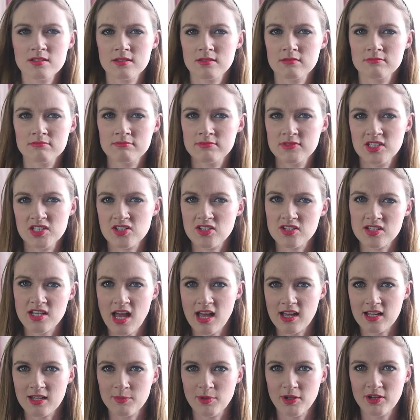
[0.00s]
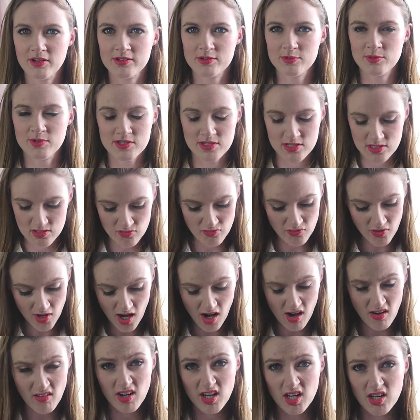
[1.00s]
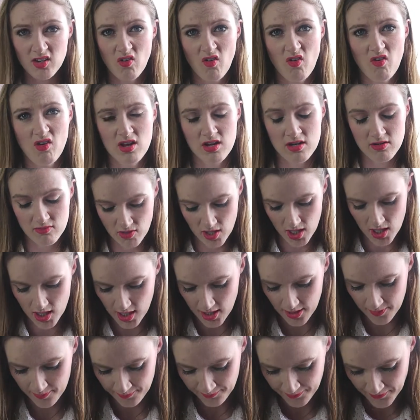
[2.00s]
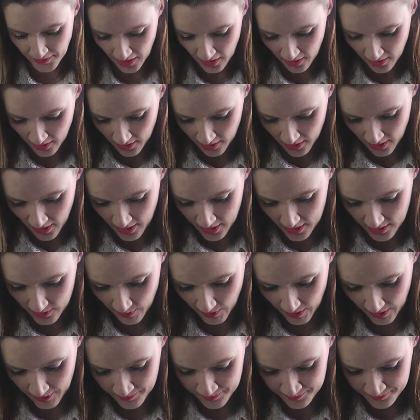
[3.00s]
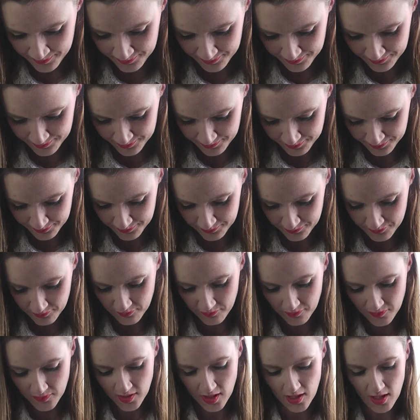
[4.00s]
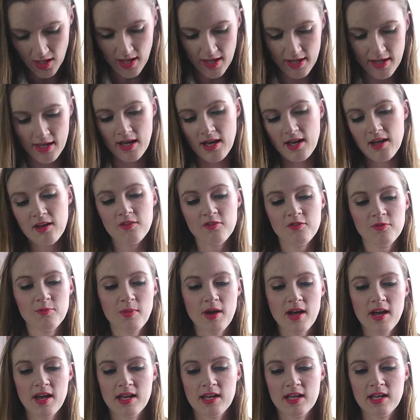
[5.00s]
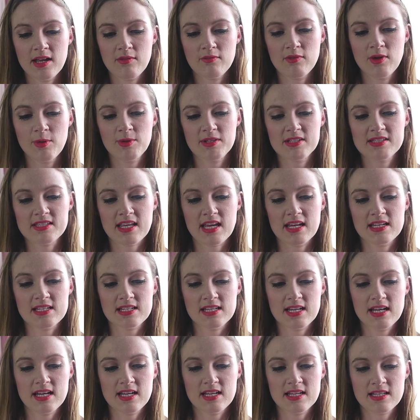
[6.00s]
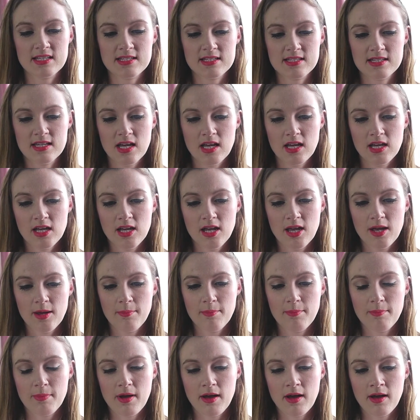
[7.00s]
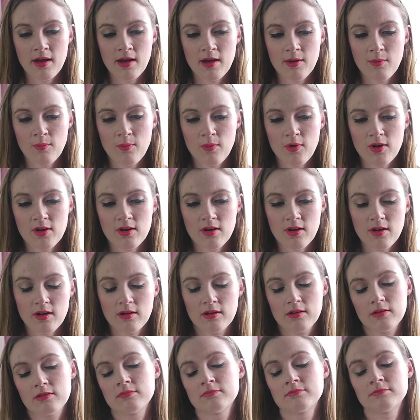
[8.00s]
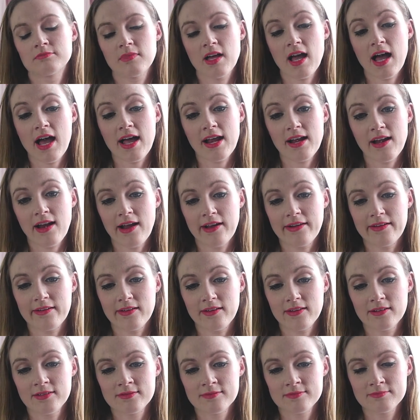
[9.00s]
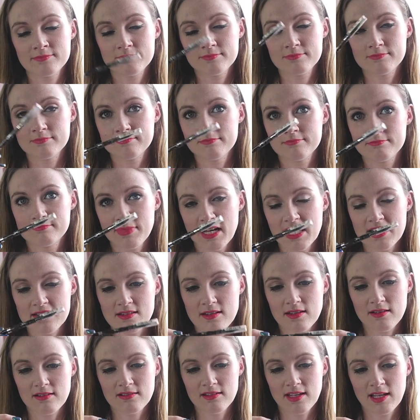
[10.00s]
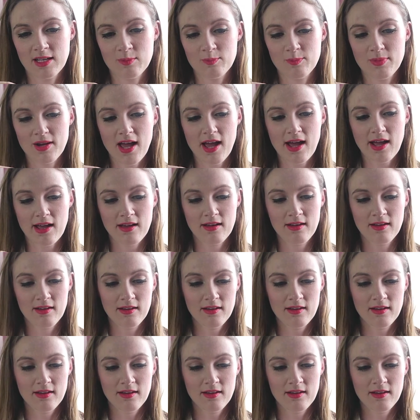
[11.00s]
and they just hang about, which is very annoying, really. Anyway, I have my Rimmel Scandalize eyeliner pencil in black.